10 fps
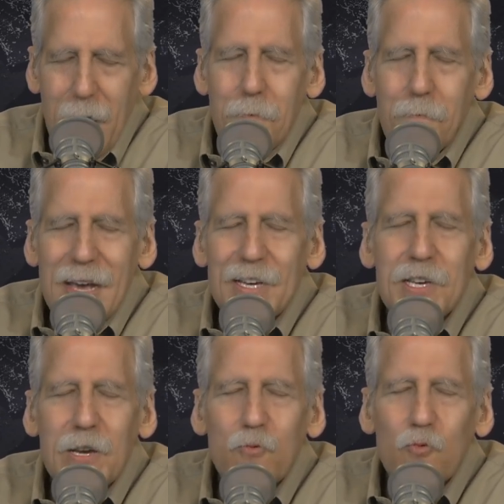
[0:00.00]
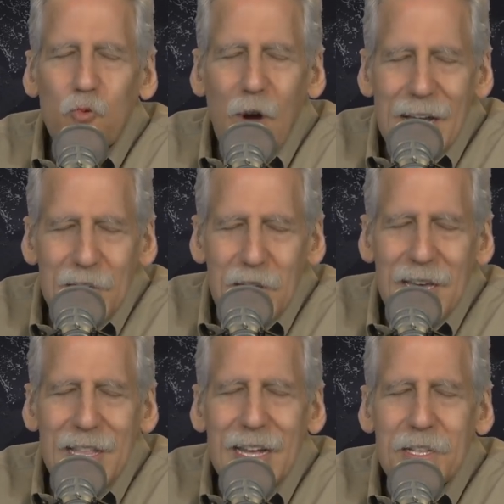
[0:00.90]
May she rest
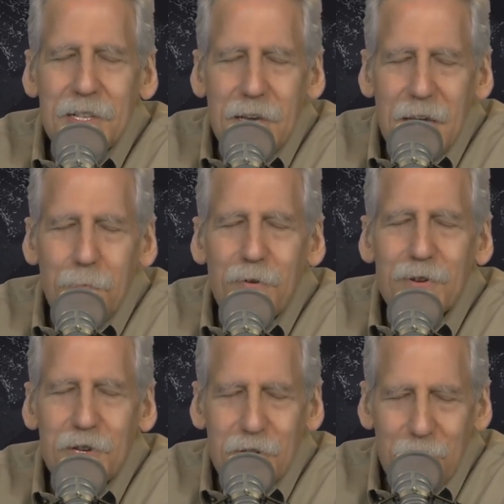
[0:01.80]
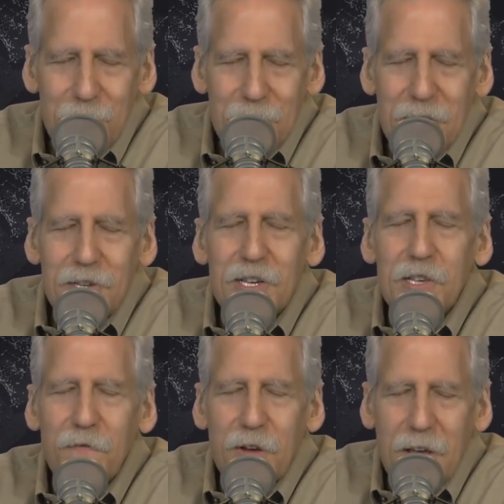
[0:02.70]
in that deep assurance that she's
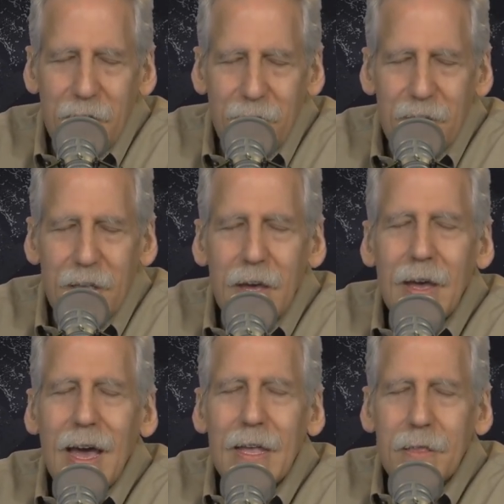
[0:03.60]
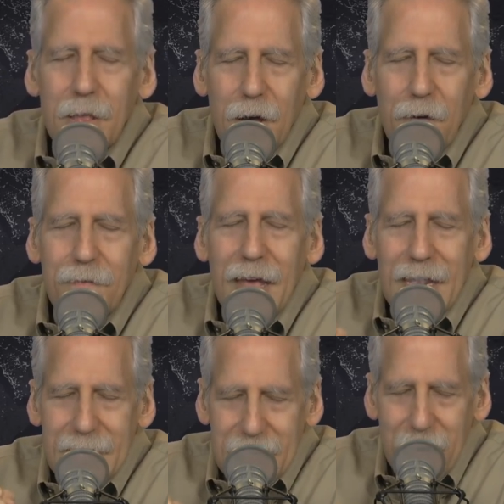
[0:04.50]
forgiven and loved and
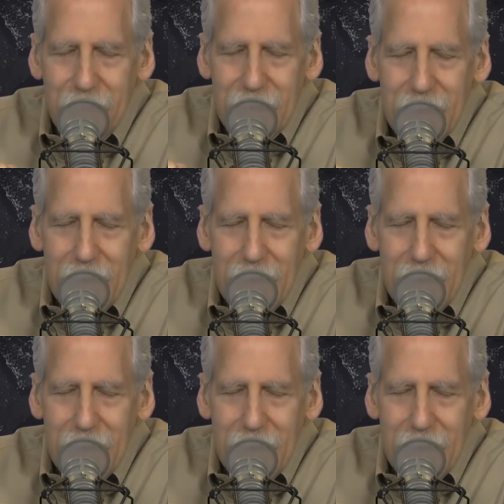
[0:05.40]
accepted,